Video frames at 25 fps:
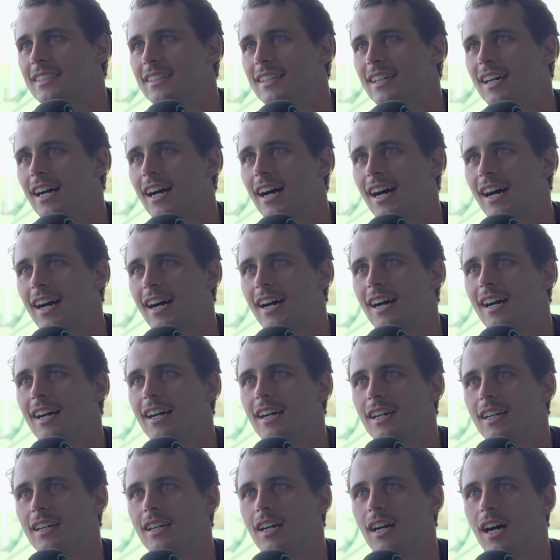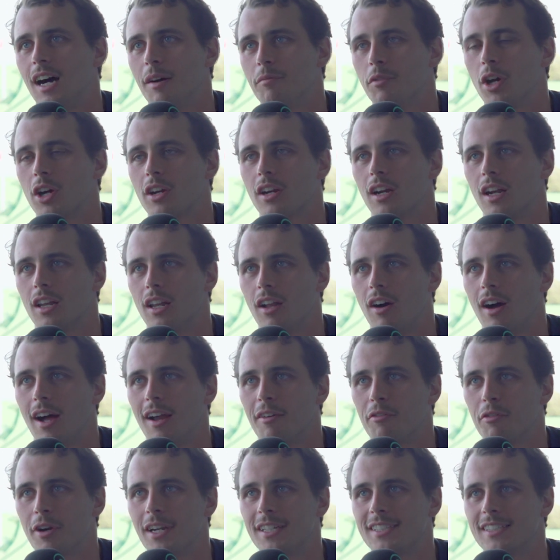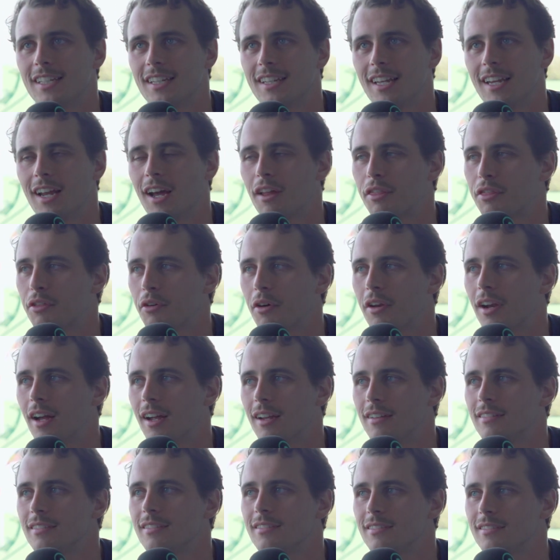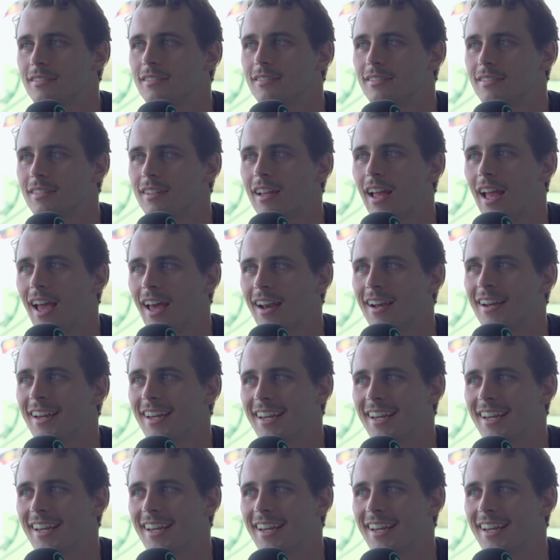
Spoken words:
I'm not gonna lie. Recently, I thought I had an